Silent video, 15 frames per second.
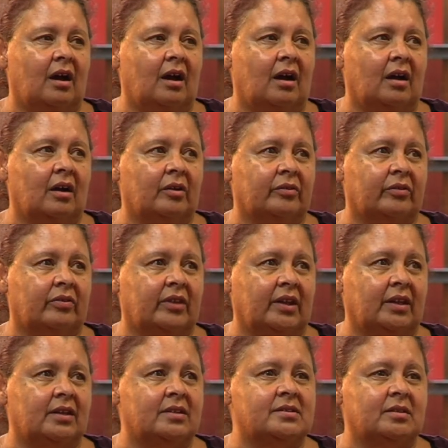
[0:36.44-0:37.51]
I
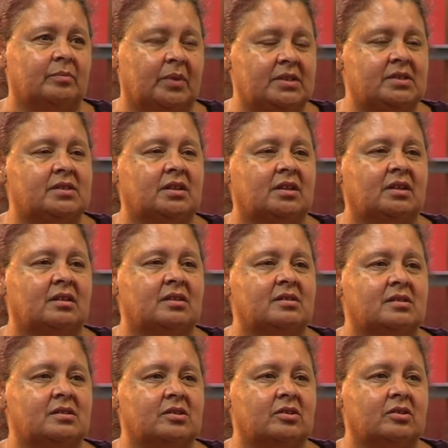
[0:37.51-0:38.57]
think it's the best thing
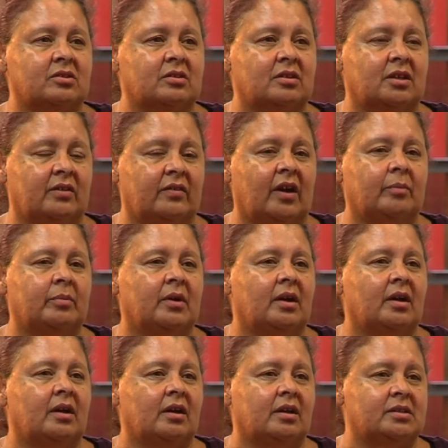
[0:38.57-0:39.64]
is to give up.
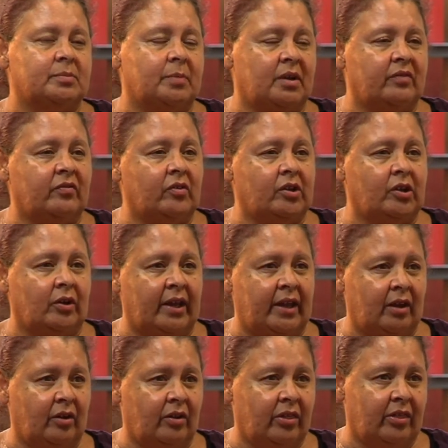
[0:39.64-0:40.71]
It's better for your
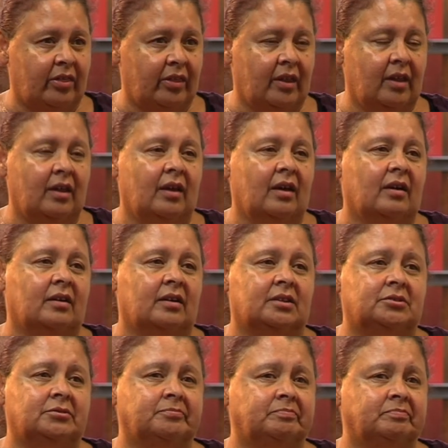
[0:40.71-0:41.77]
health
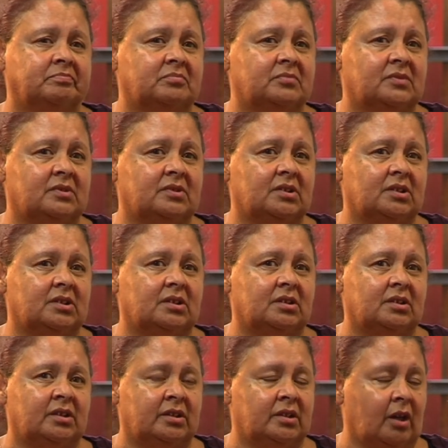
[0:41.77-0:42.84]
in
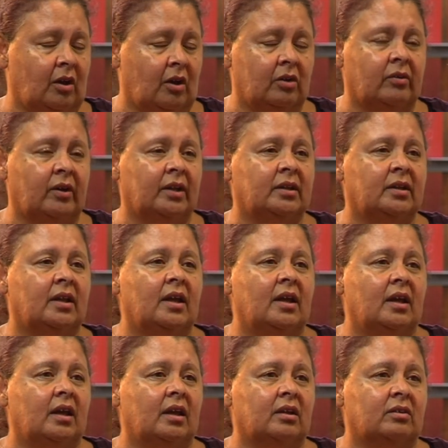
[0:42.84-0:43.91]
the long run,
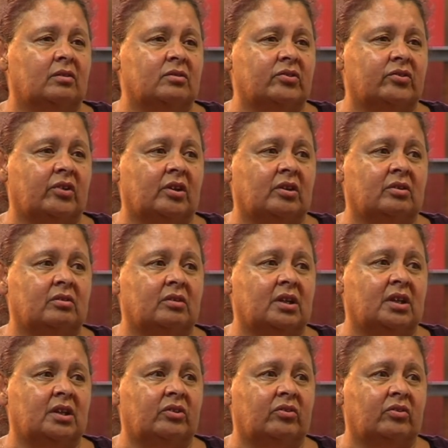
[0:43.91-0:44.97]
and also
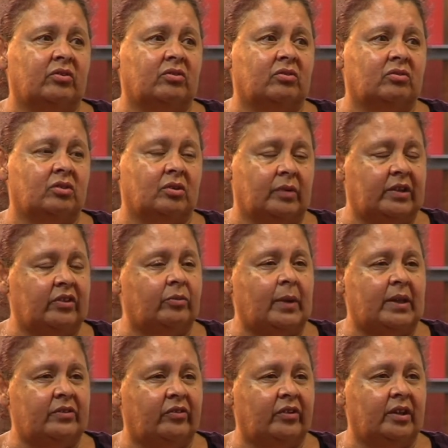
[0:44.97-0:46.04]
it's too
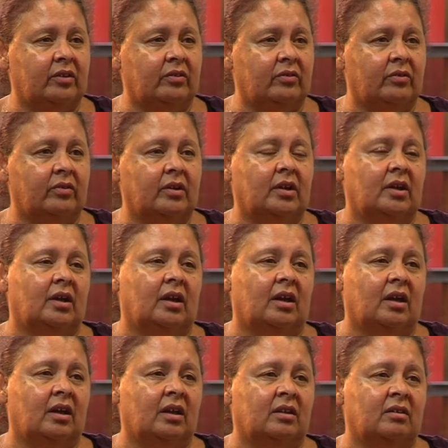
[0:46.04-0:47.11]
expensive,
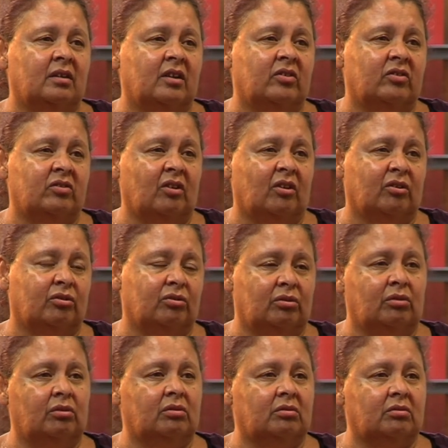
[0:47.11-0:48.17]
and it's not a good
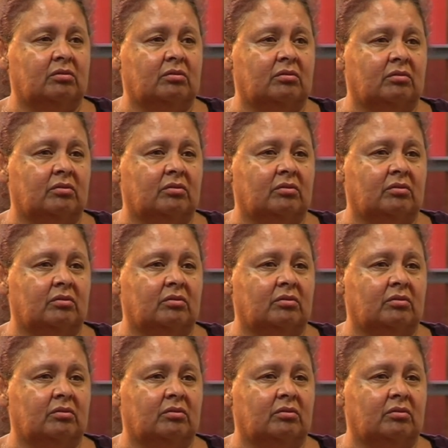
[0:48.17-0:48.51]
look